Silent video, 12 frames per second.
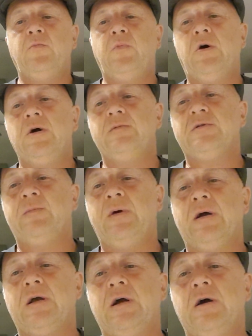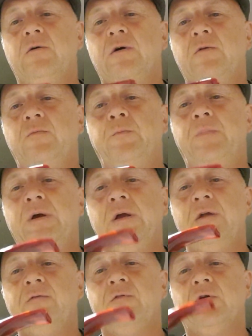pipe tobacco had
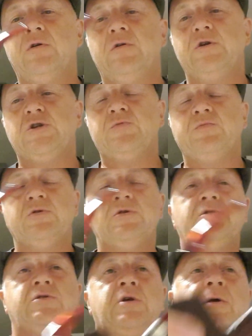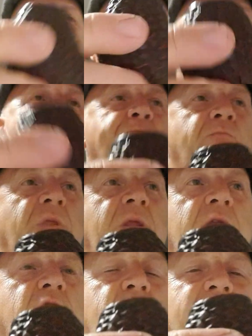been for Christmas
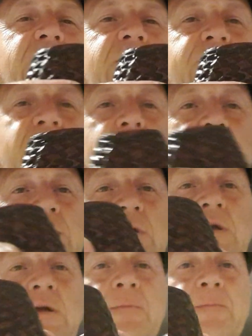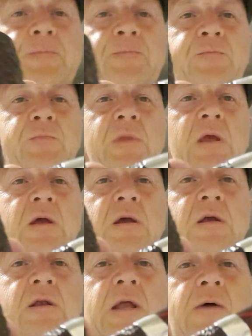2014.
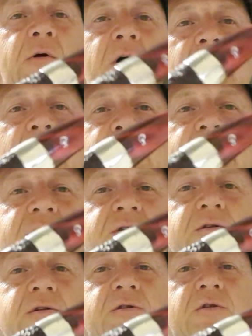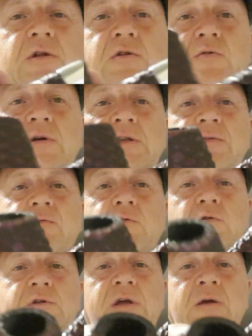Now, I had this
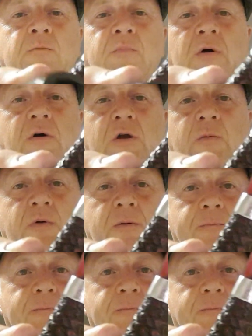2014 pipe,